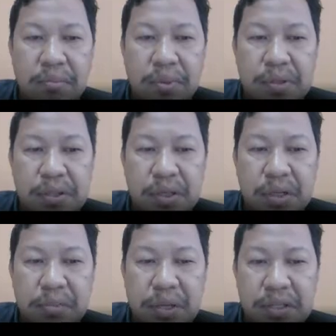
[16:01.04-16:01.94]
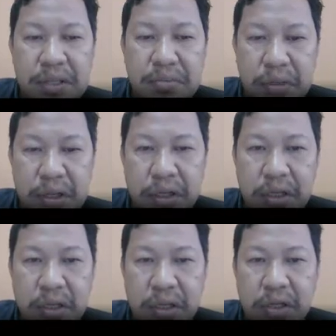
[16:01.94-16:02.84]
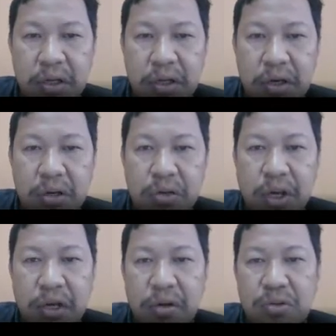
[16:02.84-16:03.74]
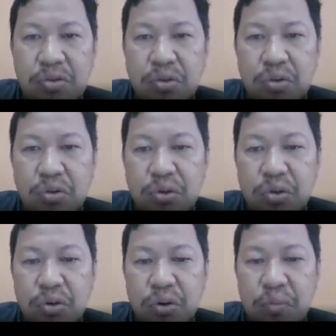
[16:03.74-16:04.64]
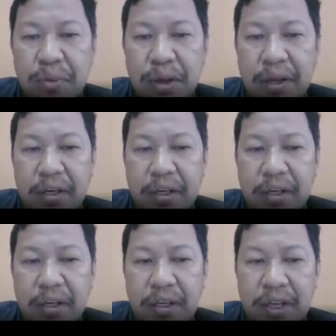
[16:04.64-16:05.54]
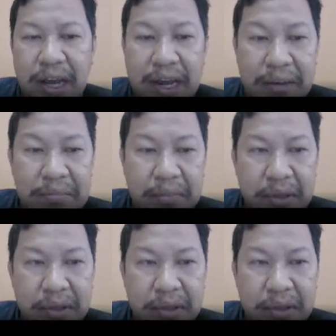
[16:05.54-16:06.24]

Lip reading: personal message me, or you can also comment in Kalam.